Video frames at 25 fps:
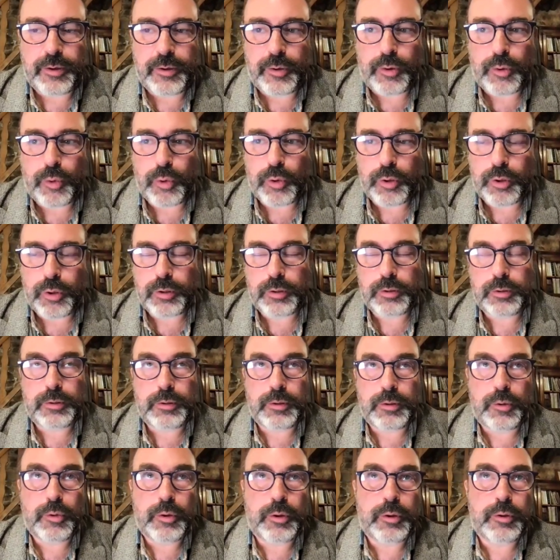
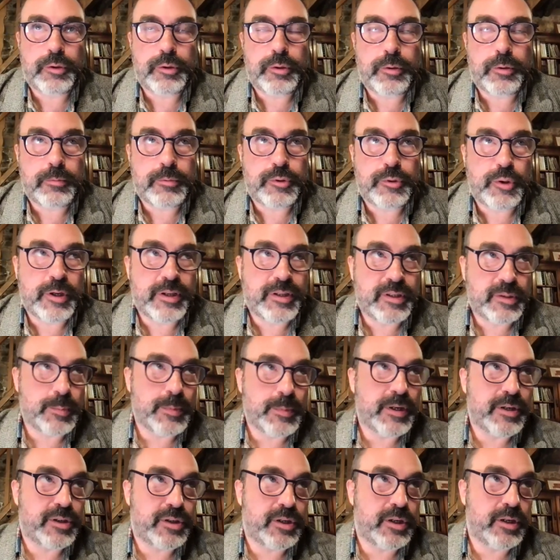oral
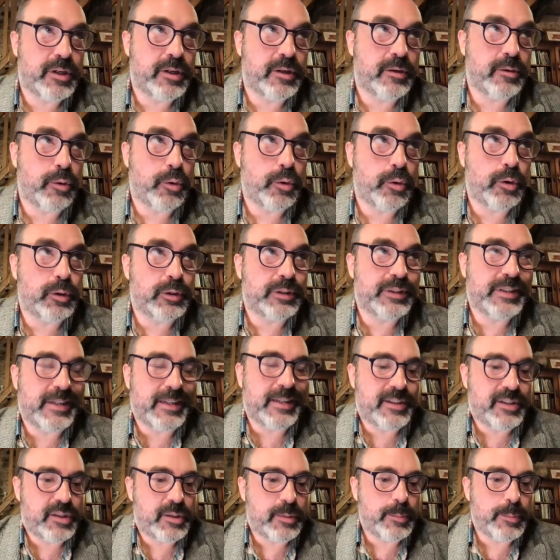transmission and oral
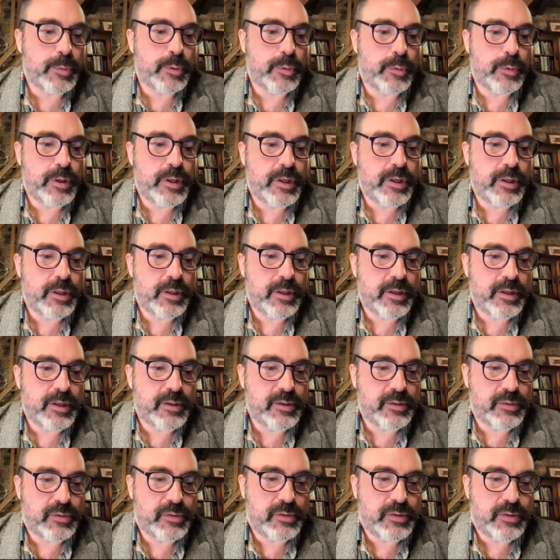testimony
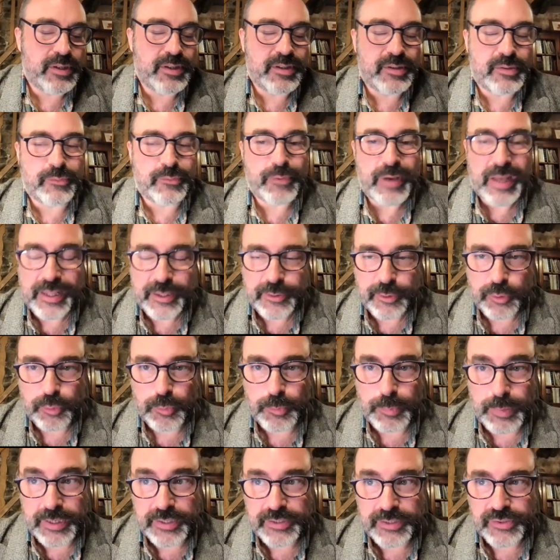is
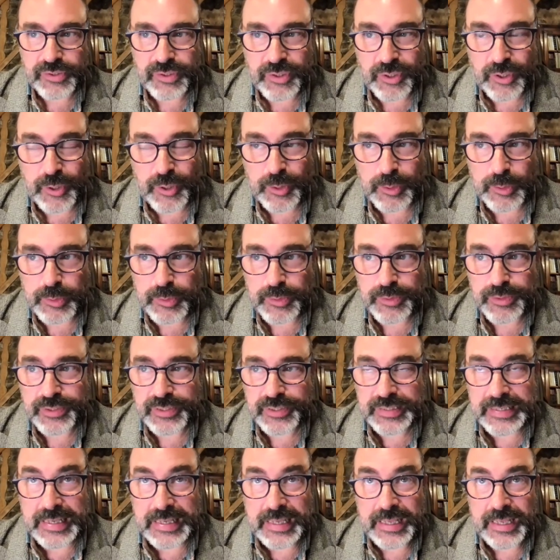valued by
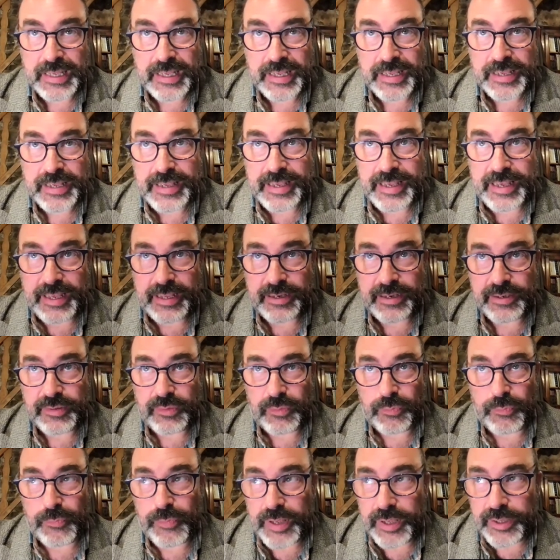scholars, and
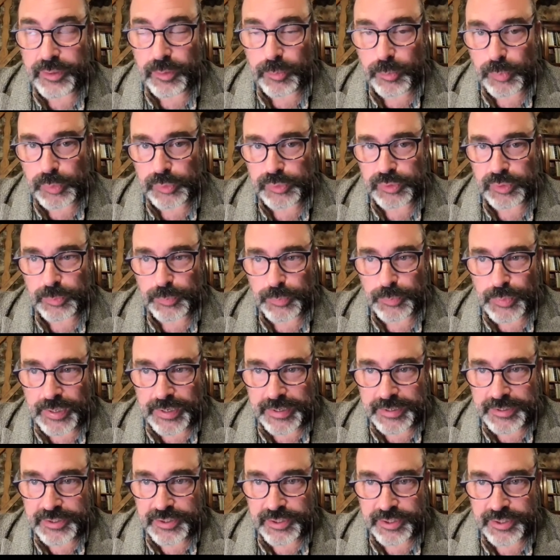it's valuable to
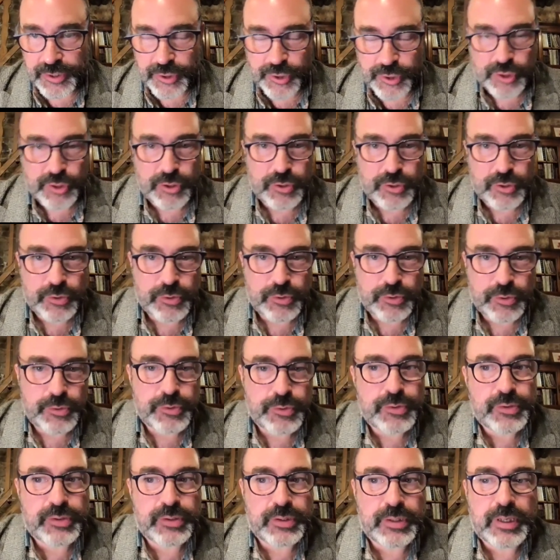
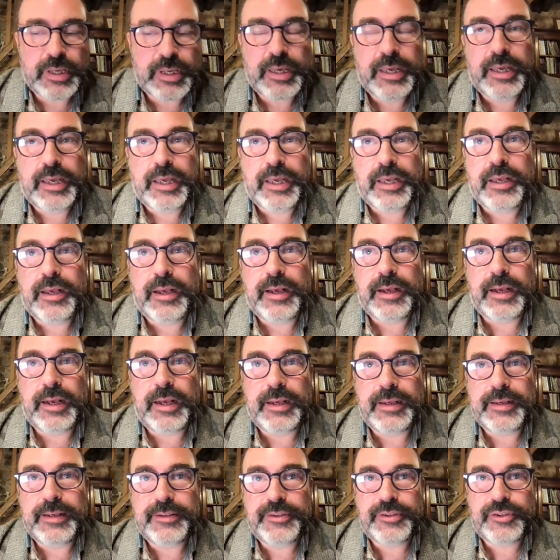practitioners.
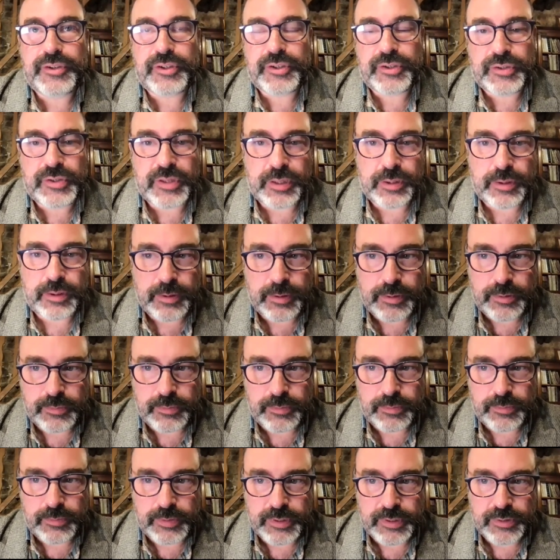It's just that
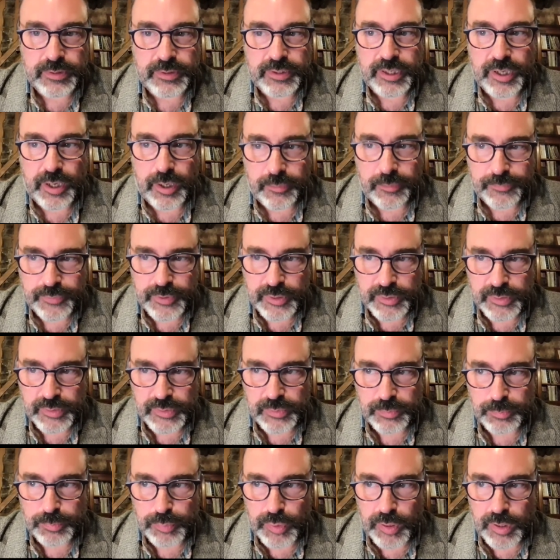the
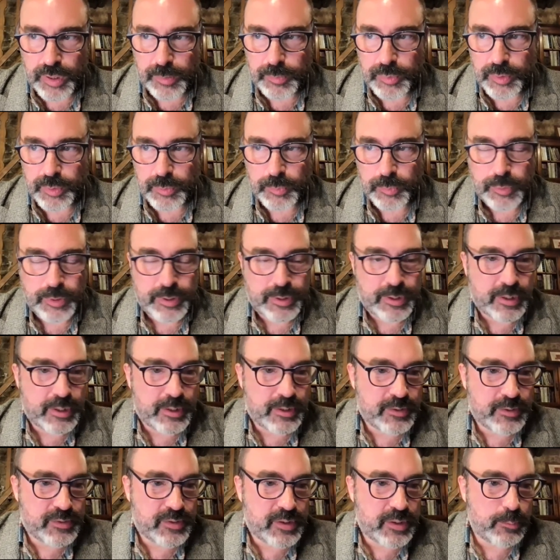obvious problem with
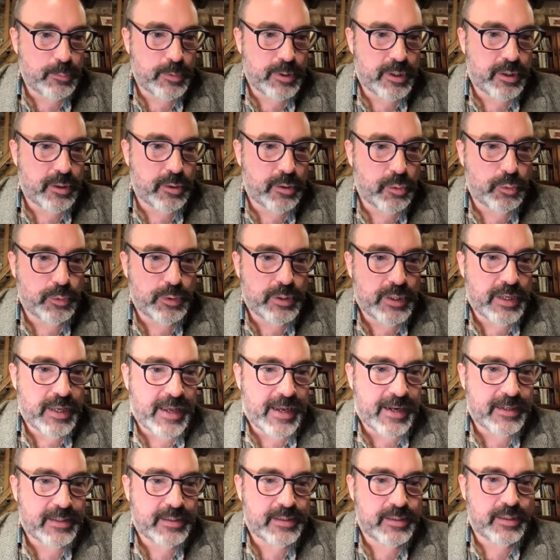it is that we can only
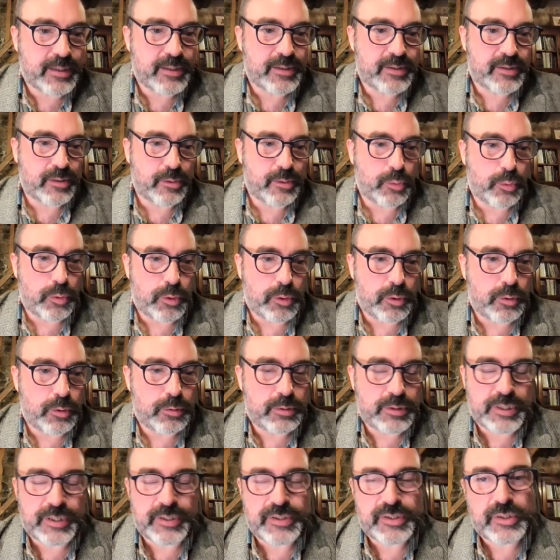access oral
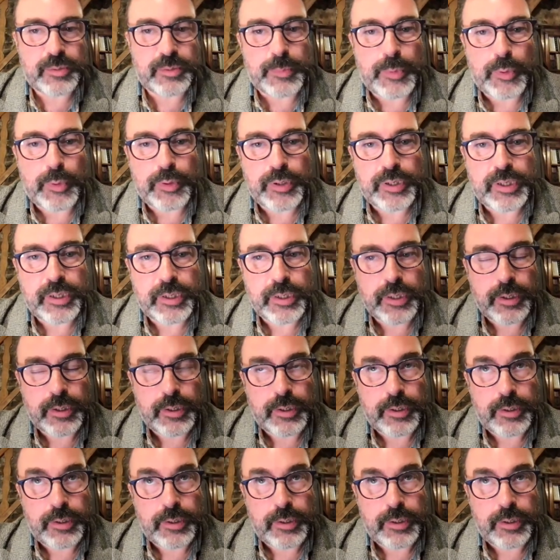testimony